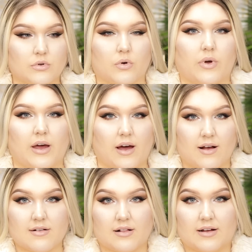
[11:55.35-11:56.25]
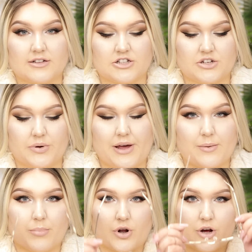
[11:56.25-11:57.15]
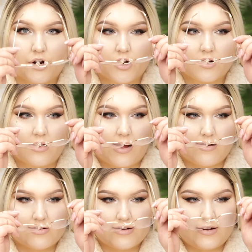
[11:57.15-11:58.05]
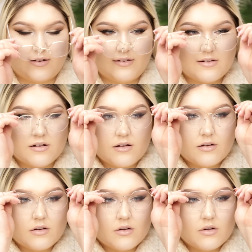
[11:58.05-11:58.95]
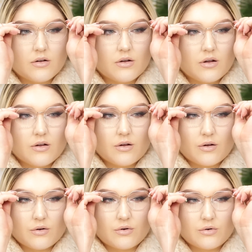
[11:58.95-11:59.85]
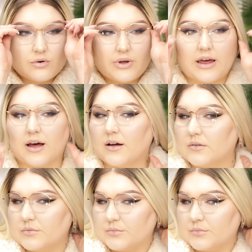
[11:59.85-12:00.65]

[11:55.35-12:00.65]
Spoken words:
Okay guys, let's do it. Put on our glasses. Oh yeah.